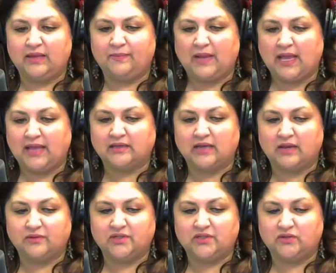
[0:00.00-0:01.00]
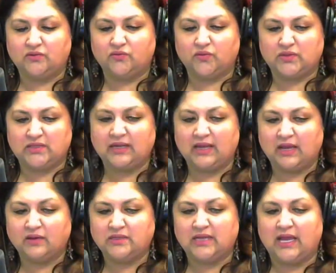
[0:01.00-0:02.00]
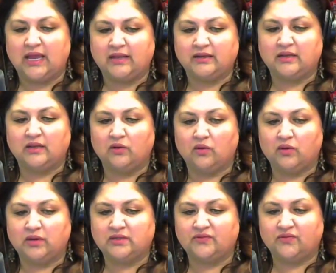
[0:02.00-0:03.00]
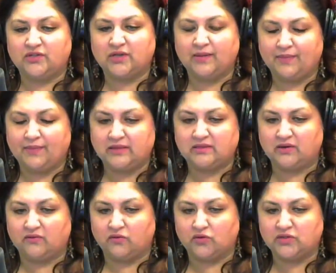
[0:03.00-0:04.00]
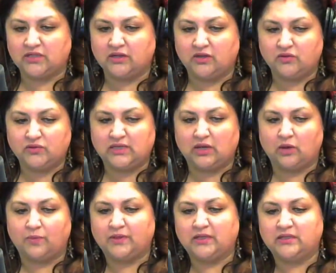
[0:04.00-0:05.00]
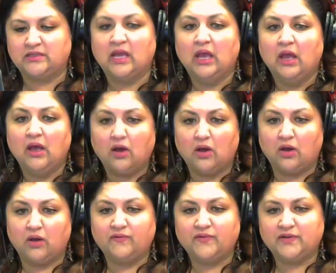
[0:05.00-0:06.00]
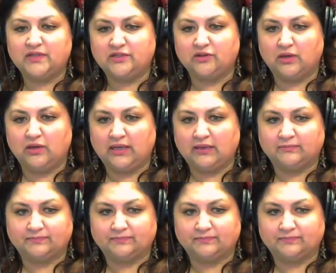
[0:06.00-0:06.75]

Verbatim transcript: planned countersuit was announced, and lawyers for Trump and Zervos accused their opponents of stalling.